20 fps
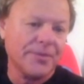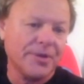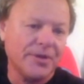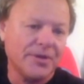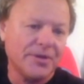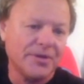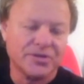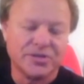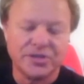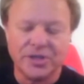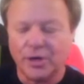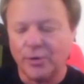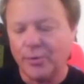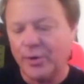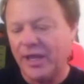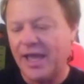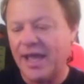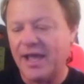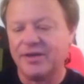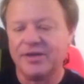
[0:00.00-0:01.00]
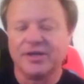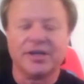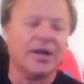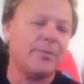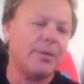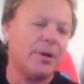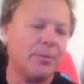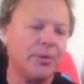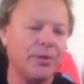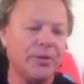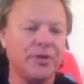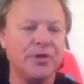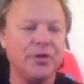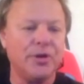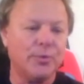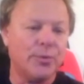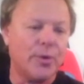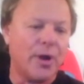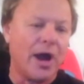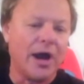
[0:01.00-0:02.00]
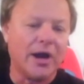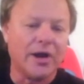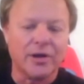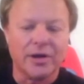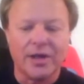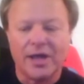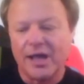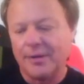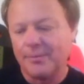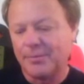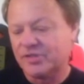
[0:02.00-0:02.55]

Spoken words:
So we had to come up with a new rocker line,